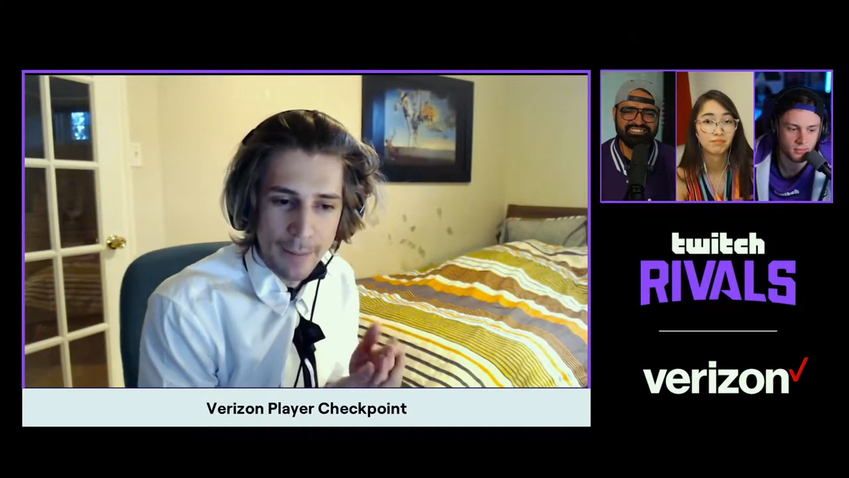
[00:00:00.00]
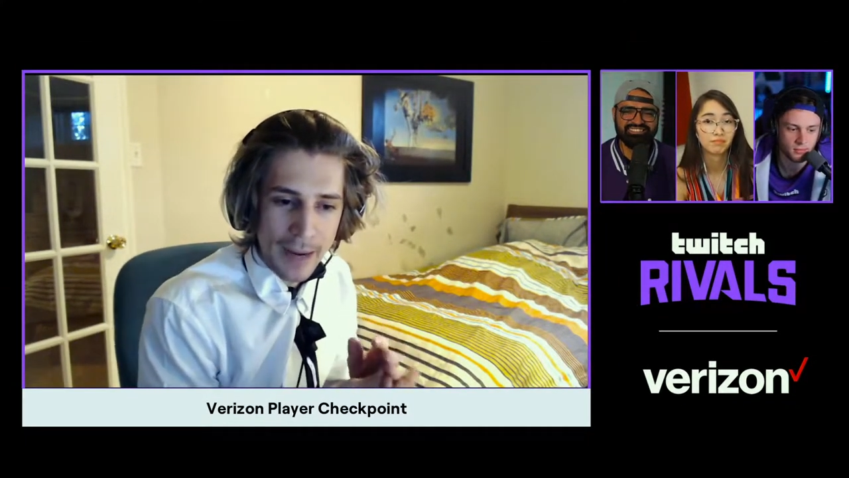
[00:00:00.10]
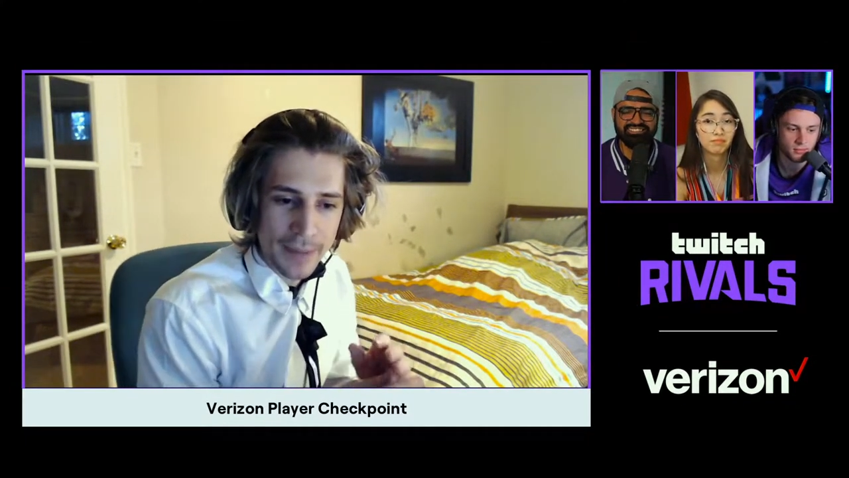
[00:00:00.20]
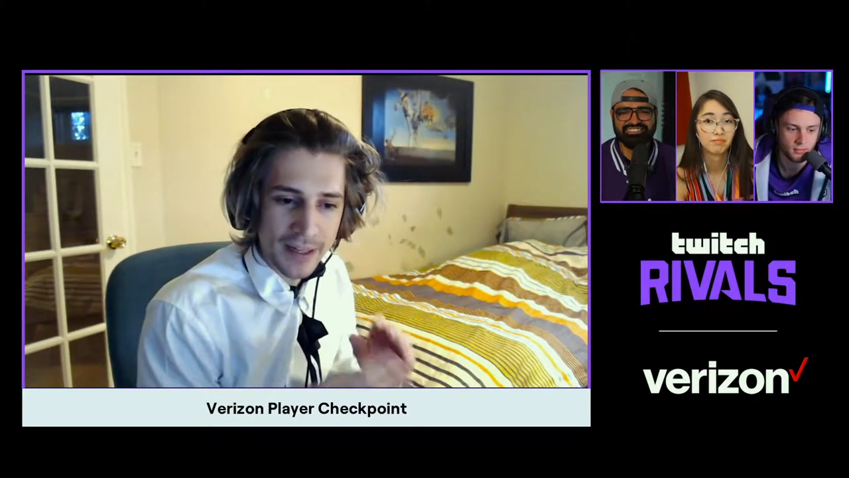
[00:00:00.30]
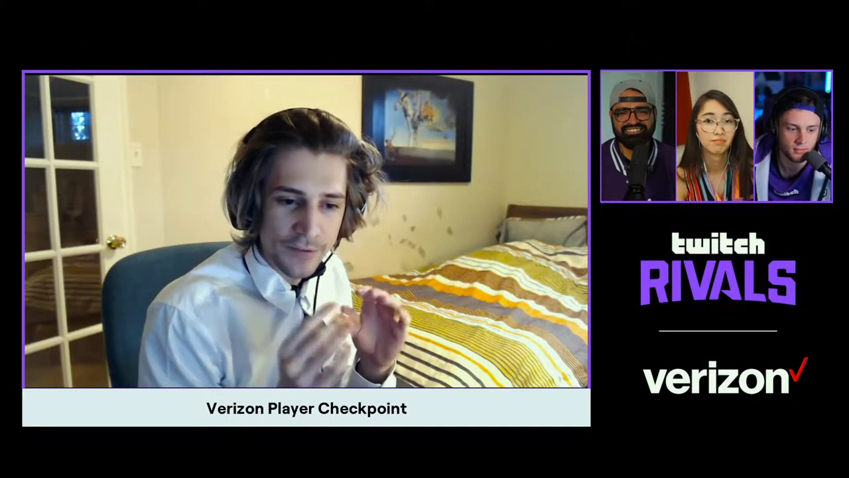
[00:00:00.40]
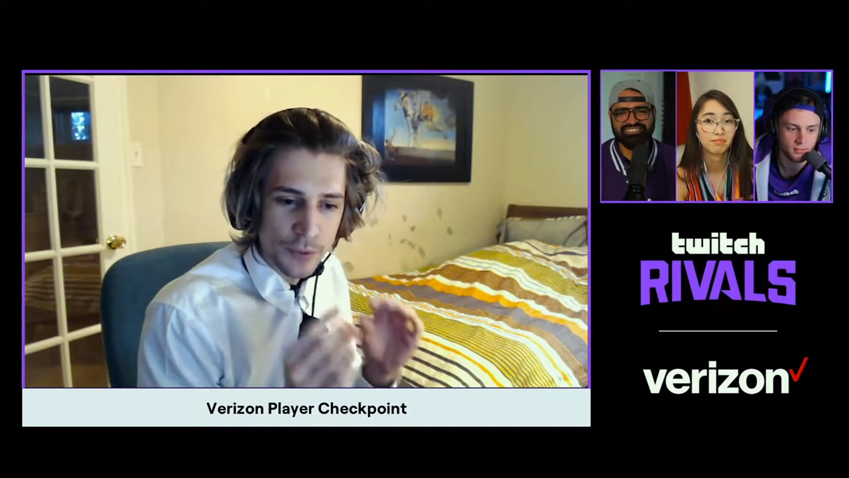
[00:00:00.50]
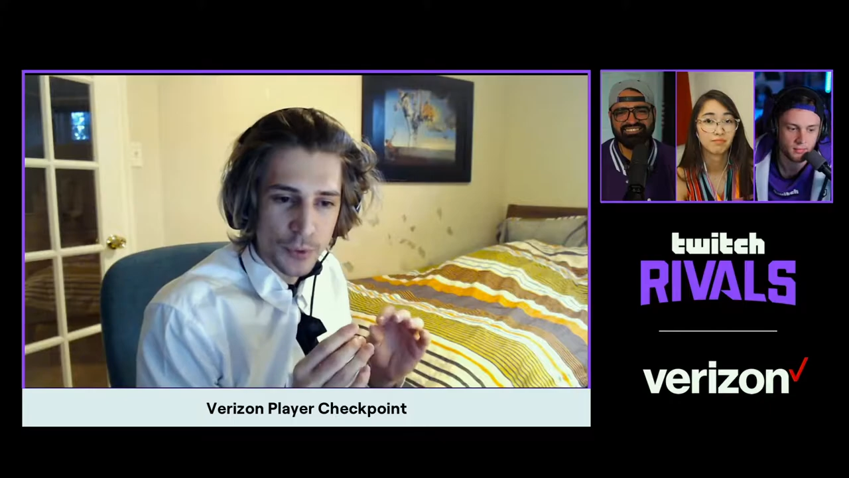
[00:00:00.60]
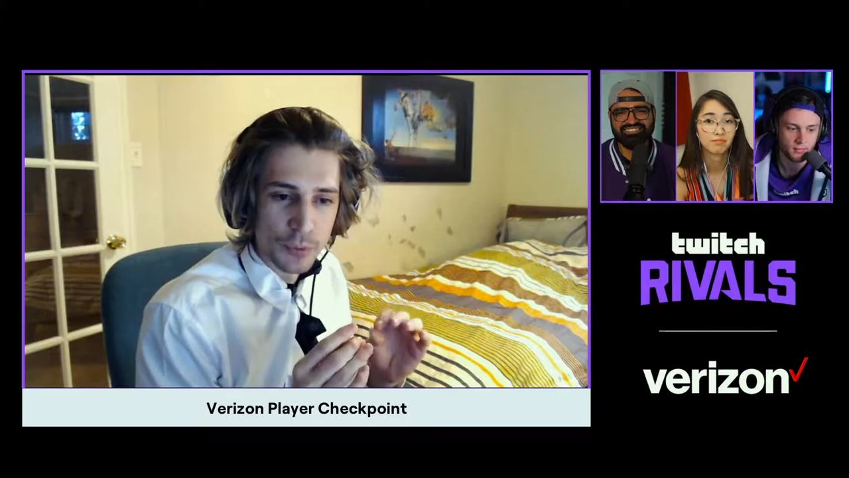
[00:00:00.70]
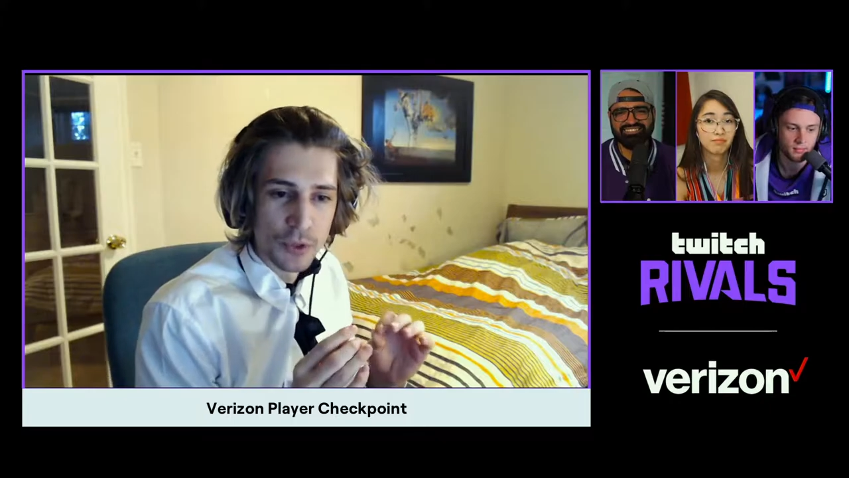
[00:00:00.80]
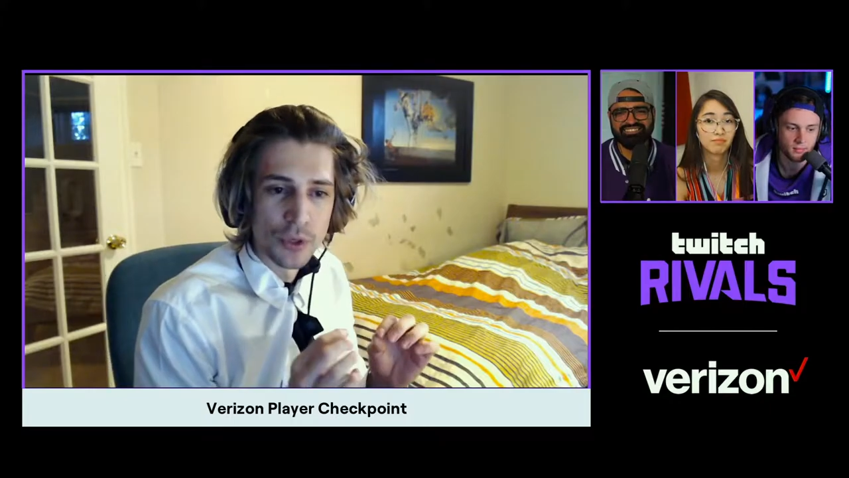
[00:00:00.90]
and might be the difference
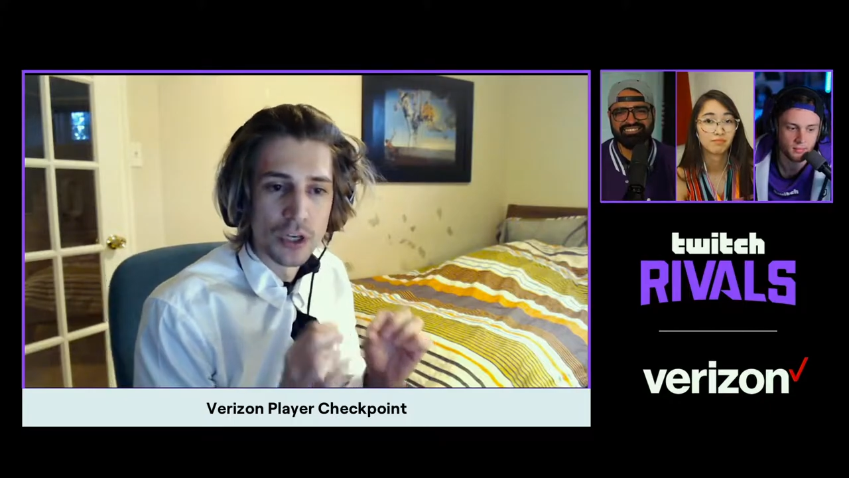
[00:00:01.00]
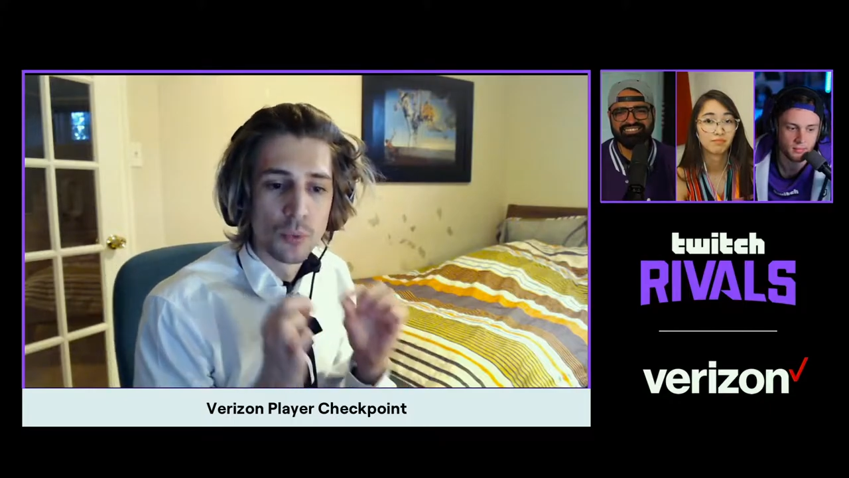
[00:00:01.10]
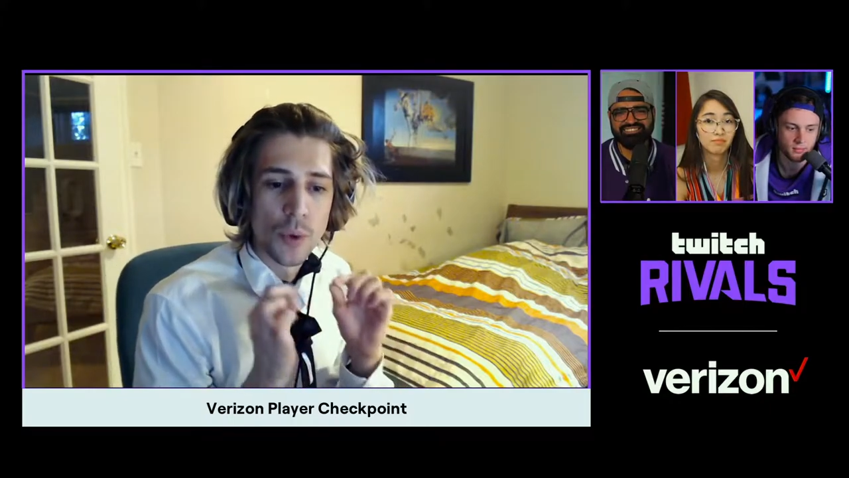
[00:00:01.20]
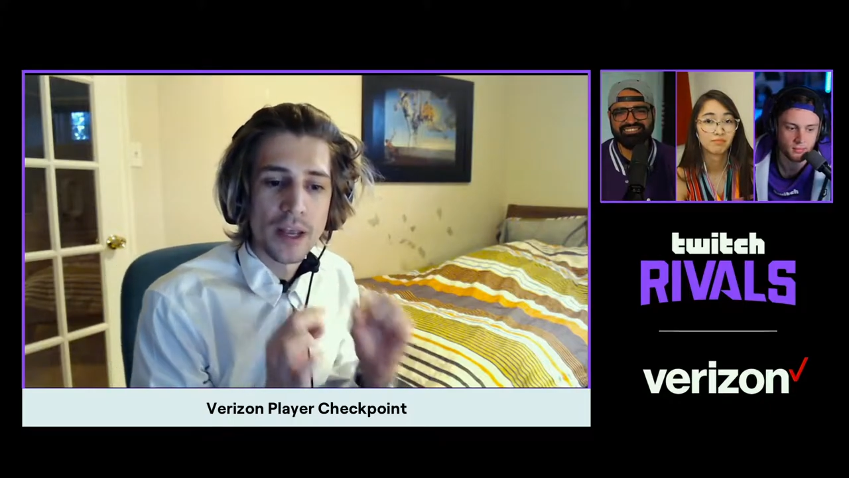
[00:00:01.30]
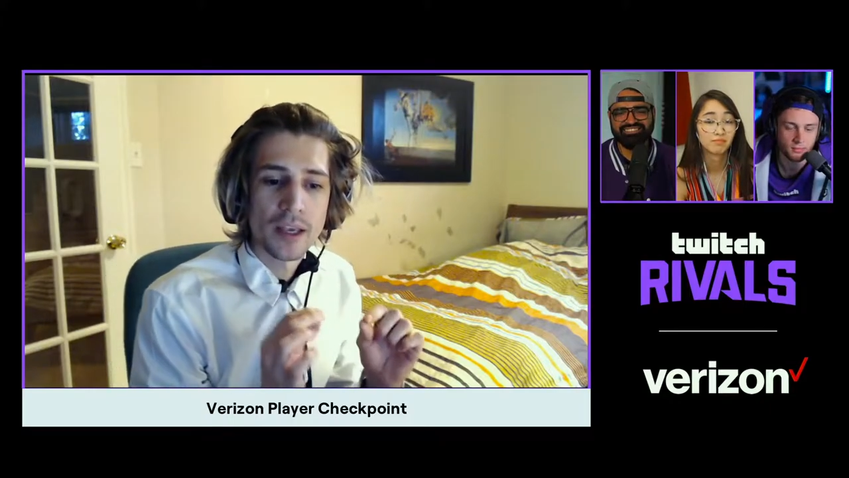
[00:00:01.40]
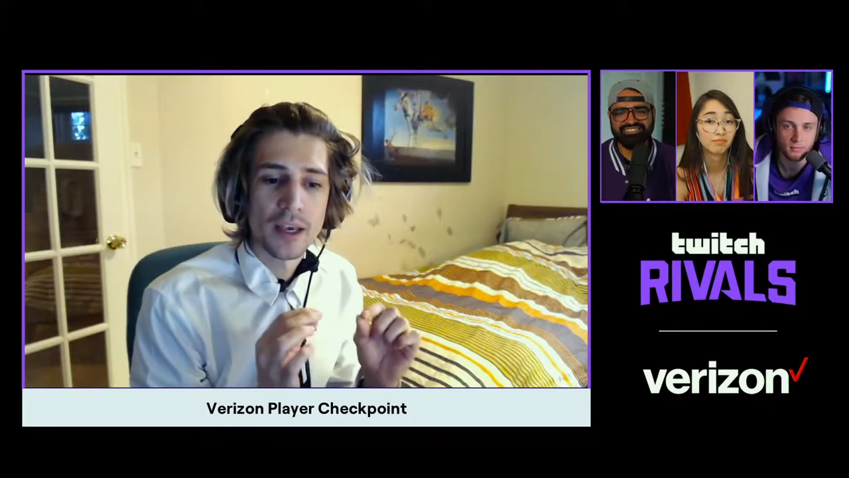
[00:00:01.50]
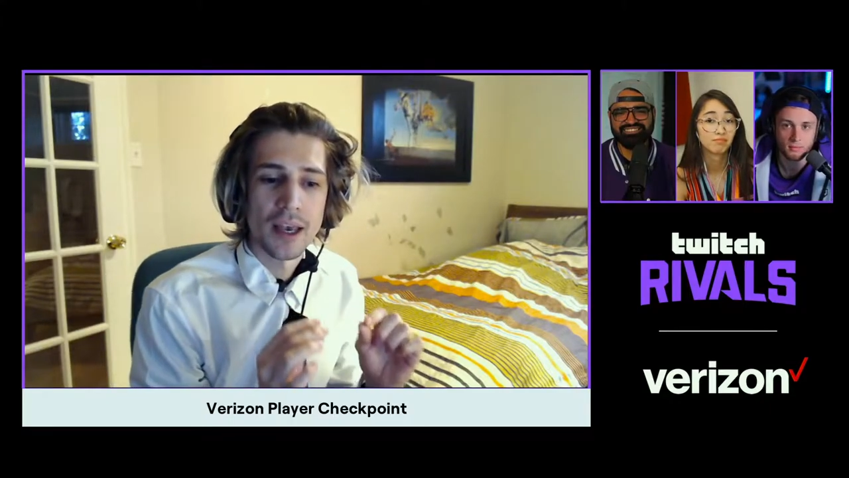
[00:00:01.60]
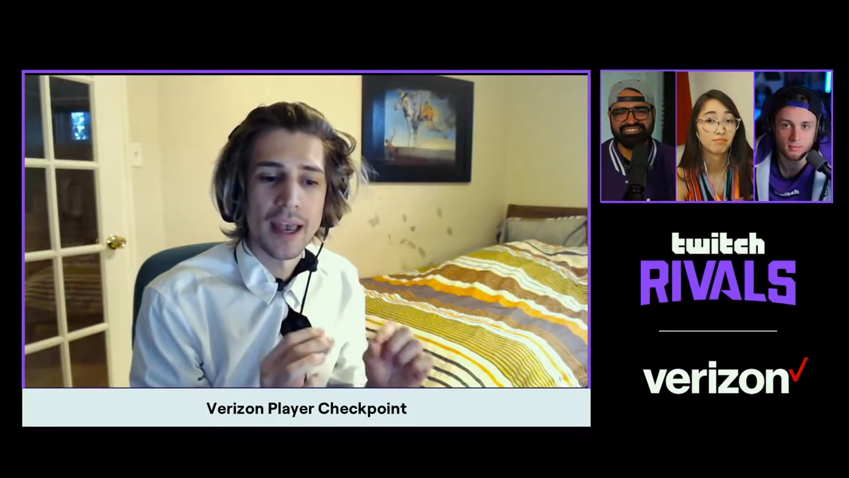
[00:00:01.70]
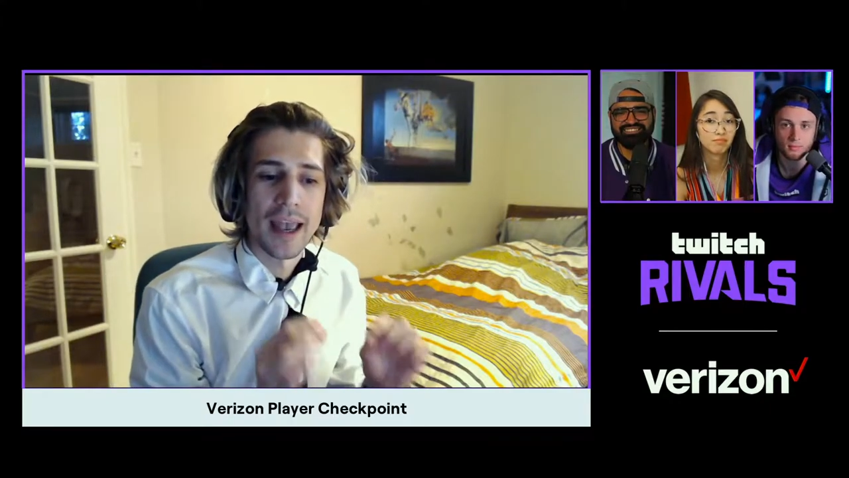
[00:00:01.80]
between winning